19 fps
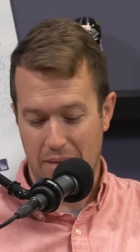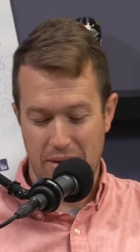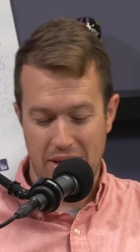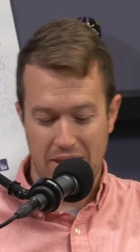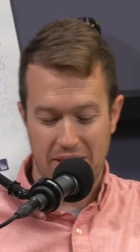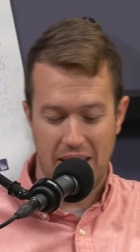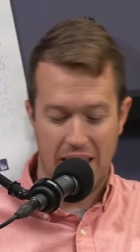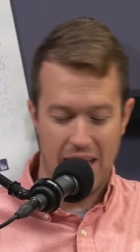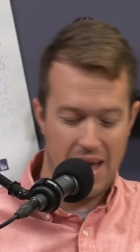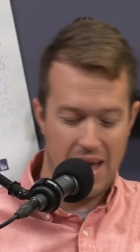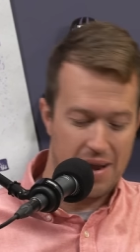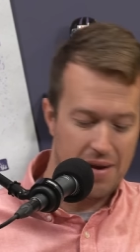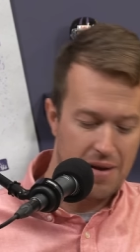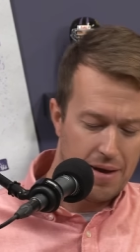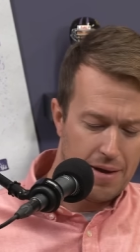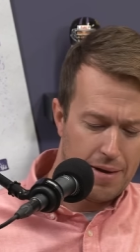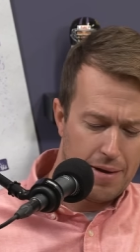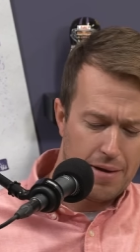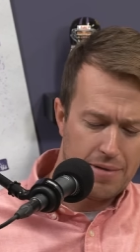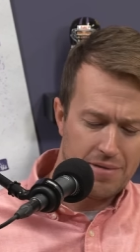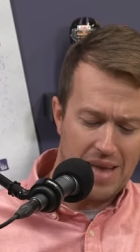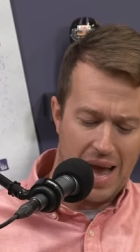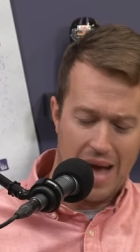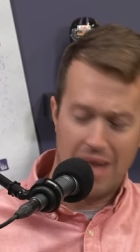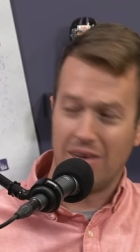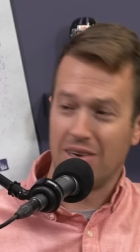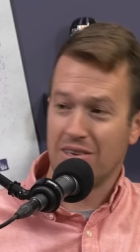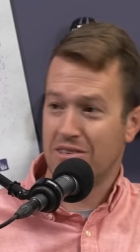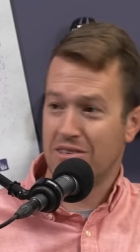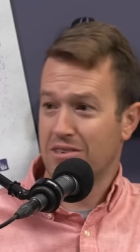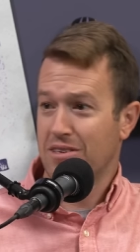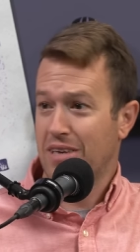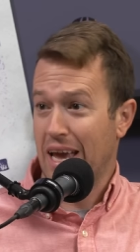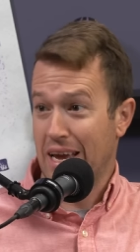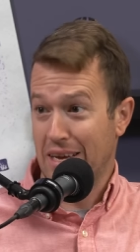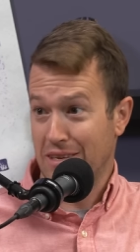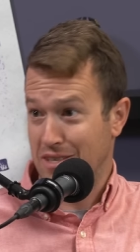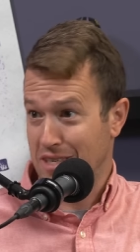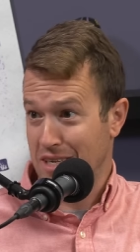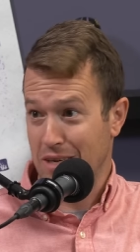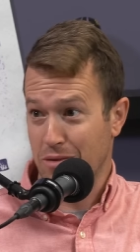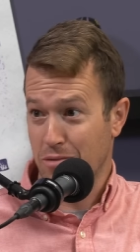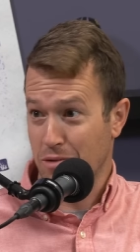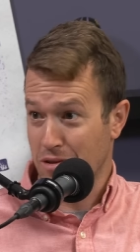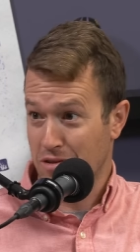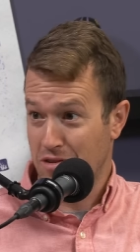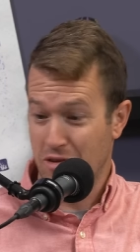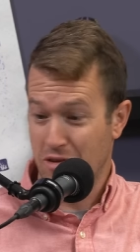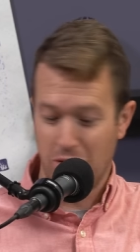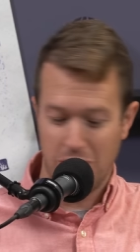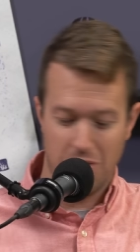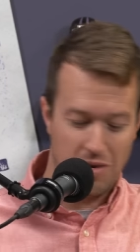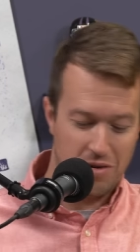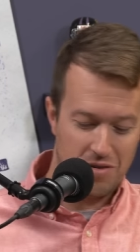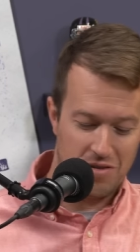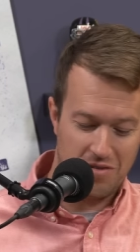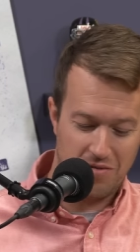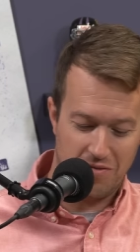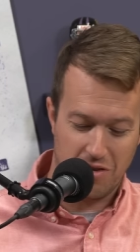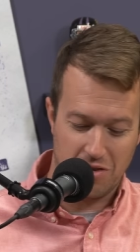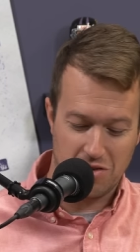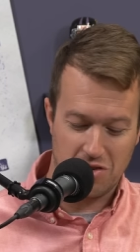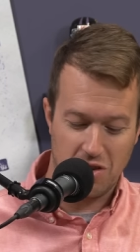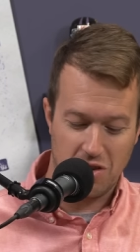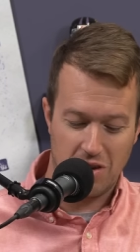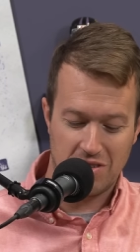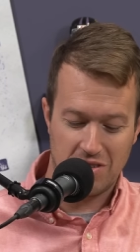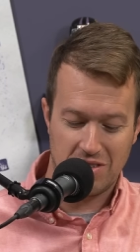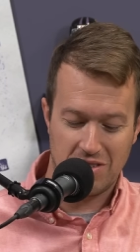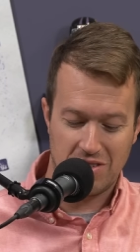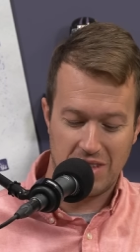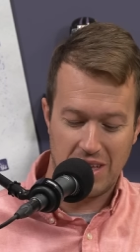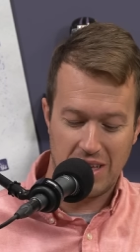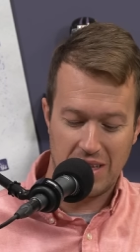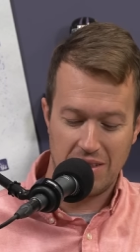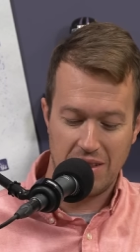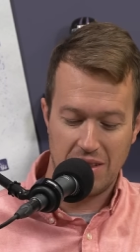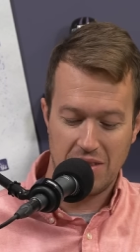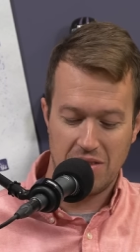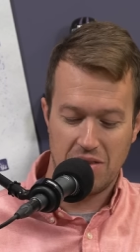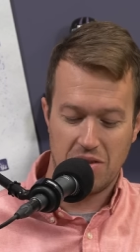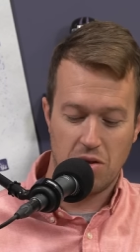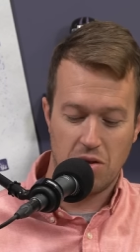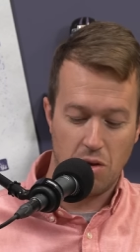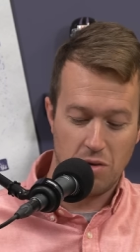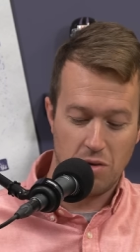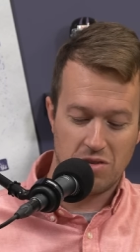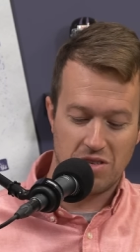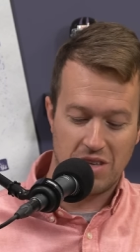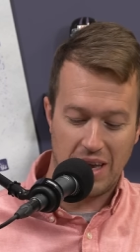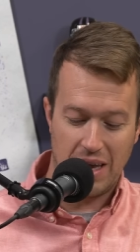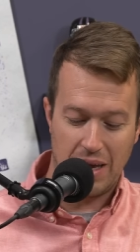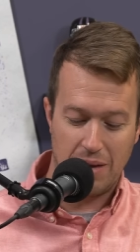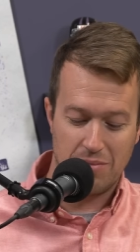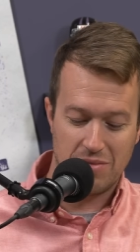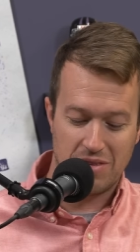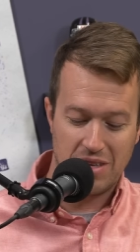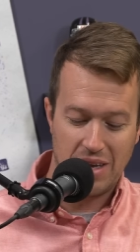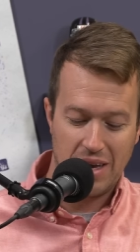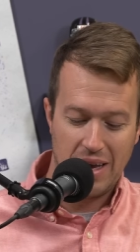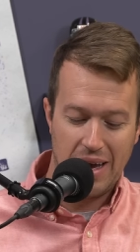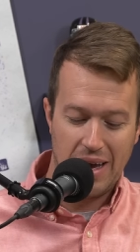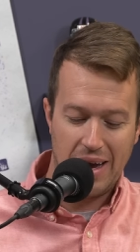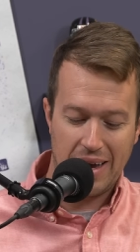I mean, they had Dallas, K C were the two of those first losses, then close games